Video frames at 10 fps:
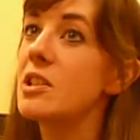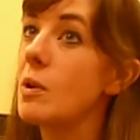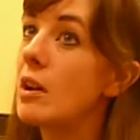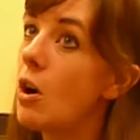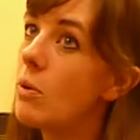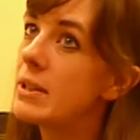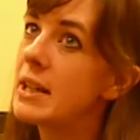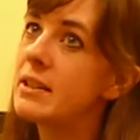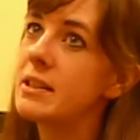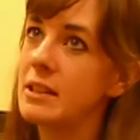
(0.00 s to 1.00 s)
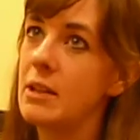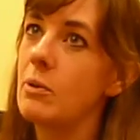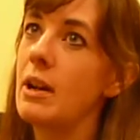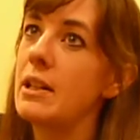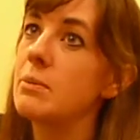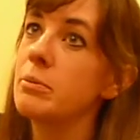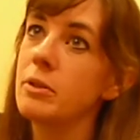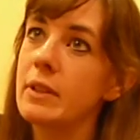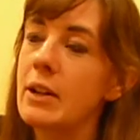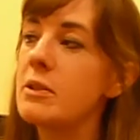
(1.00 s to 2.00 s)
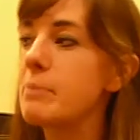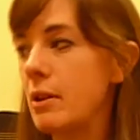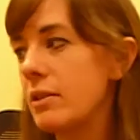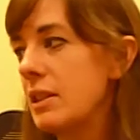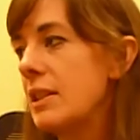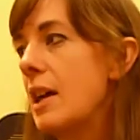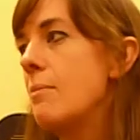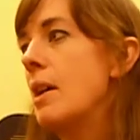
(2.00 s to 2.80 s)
and so I always had this thing where I had to prove that I was better than them.